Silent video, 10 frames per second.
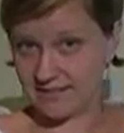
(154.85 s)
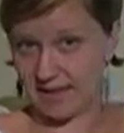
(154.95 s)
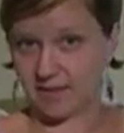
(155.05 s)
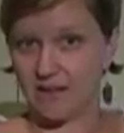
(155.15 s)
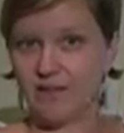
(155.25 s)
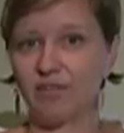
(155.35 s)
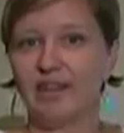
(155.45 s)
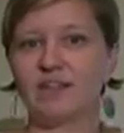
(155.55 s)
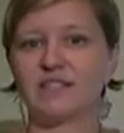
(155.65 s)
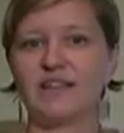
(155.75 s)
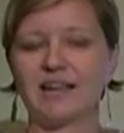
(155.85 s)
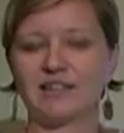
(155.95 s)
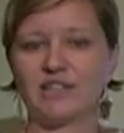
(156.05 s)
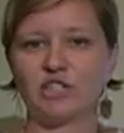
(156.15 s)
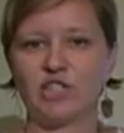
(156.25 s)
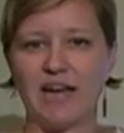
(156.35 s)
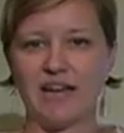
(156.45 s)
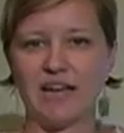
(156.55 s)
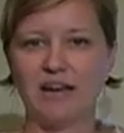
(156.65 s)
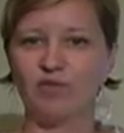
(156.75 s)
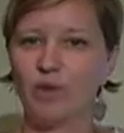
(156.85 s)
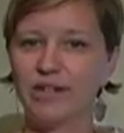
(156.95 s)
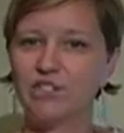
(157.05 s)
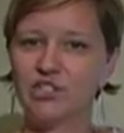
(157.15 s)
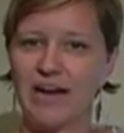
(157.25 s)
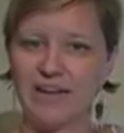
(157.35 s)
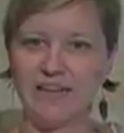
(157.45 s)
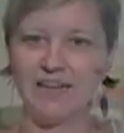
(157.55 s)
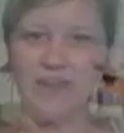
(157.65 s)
Second Life allows text chatting and voice chatting,